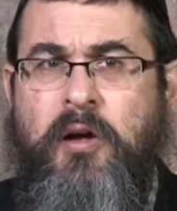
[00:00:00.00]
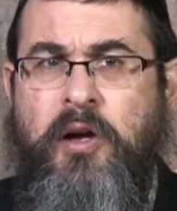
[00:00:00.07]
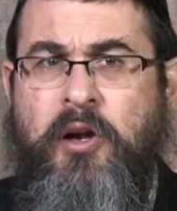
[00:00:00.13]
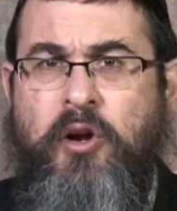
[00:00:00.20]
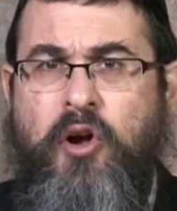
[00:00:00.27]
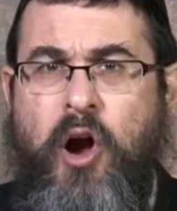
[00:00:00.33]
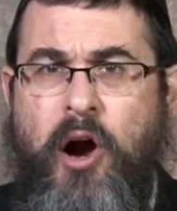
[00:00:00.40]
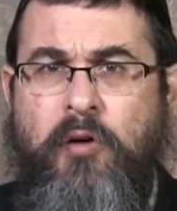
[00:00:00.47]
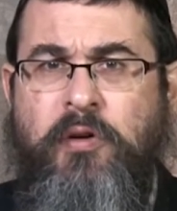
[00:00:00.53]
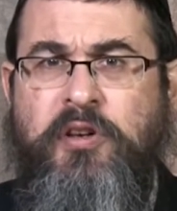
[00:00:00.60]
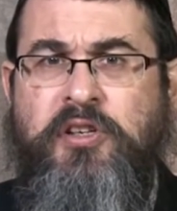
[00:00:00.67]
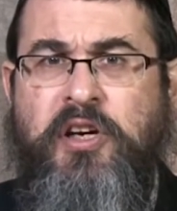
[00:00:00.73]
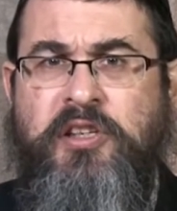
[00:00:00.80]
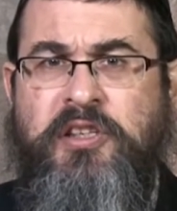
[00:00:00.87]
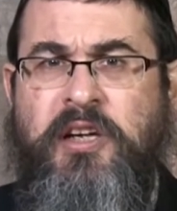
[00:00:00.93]

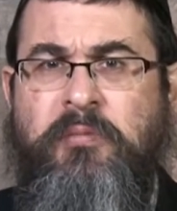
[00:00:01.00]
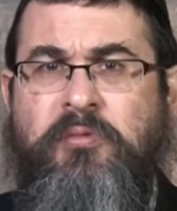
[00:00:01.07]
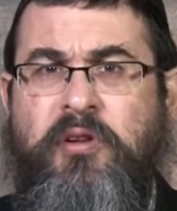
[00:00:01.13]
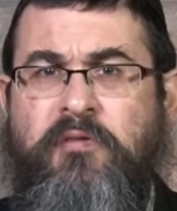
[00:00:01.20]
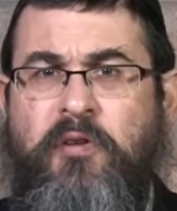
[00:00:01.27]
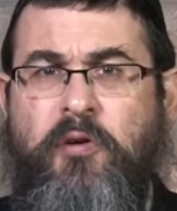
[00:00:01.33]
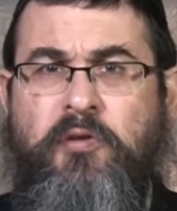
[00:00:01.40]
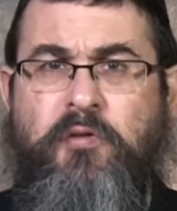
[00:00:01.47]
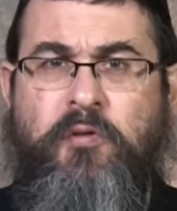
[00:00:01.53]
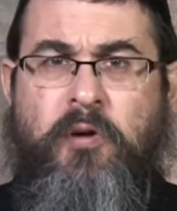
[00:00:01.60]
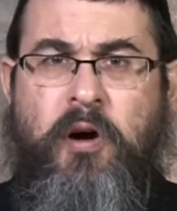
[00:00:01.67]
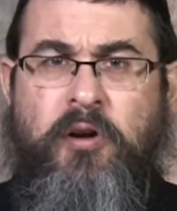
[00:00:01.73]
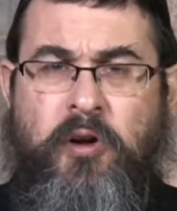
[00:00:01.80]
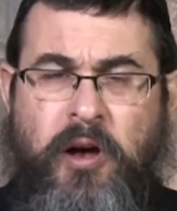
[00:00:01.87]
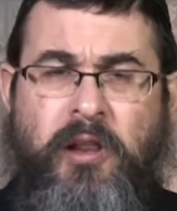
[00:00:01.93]
encourage Hasidim to vote
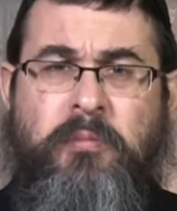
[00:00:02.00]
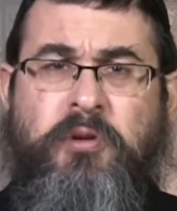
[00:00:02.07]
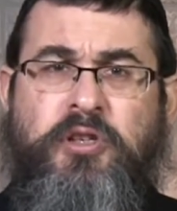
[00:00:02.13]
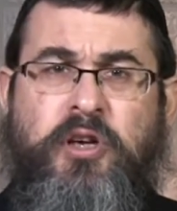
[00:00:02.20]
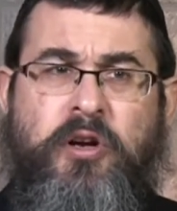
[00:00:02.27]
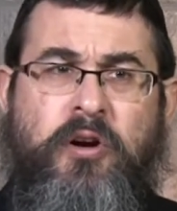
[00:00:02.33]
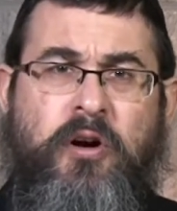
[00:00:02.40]
for an Oilam